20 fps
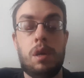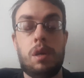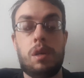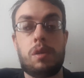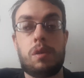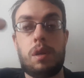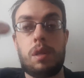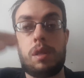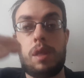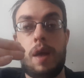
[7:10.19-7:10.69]

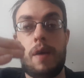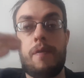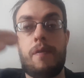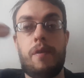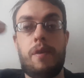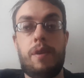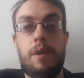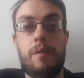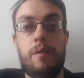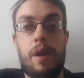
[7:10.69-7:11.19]
So I
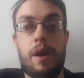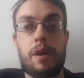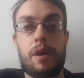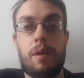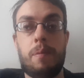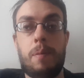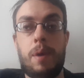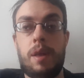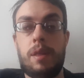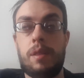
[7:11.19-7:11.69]
definitely
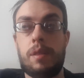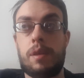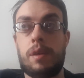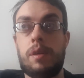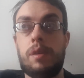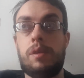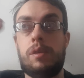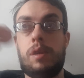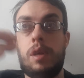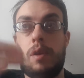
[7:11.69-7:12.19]
recommend
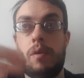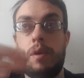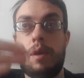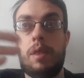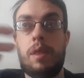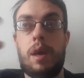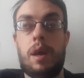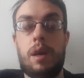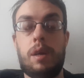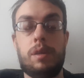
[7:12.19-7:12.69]
considering
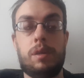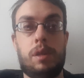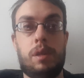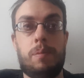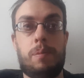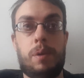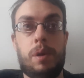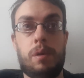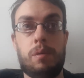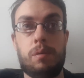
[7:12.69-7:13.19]
that as an
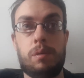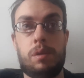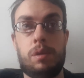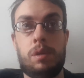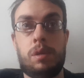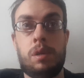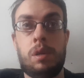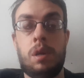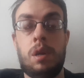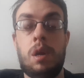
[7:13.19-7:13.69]

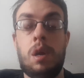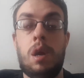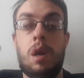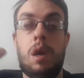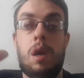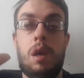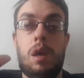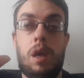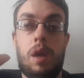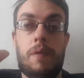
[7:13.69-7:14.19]
approach
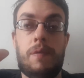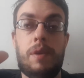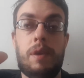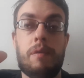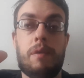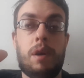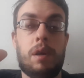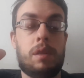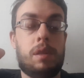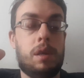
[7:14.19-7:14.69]
if you've
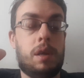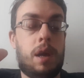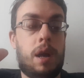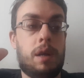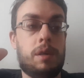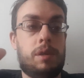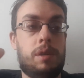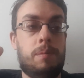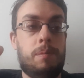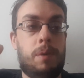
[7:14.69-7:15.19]
got the
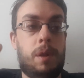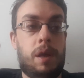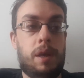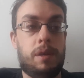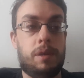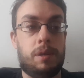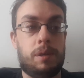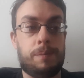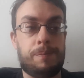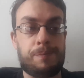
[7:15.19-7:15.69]
cash in
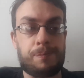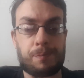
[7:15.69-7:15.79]
place.